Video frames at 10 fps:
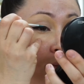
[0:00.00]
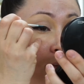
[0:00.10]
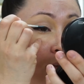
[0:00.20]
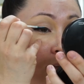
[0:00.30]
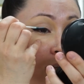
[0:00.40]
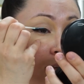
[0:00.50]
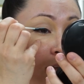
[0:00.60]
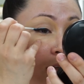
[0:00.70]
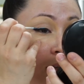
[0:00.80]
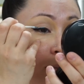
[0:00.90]

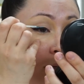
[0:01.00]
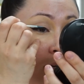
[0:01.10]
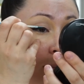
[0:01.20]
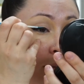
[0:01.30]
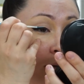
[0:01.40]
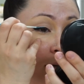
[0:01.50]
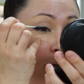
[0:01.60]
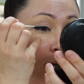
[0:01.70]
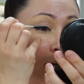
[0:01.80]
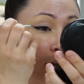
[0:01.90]
Just a pop
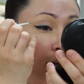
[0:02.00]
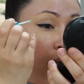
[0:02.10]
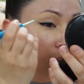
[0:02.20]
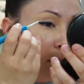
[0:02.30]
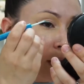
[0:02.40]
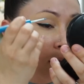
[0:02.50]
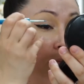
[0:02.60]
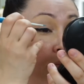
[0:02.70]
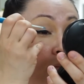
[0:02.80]
in the middle.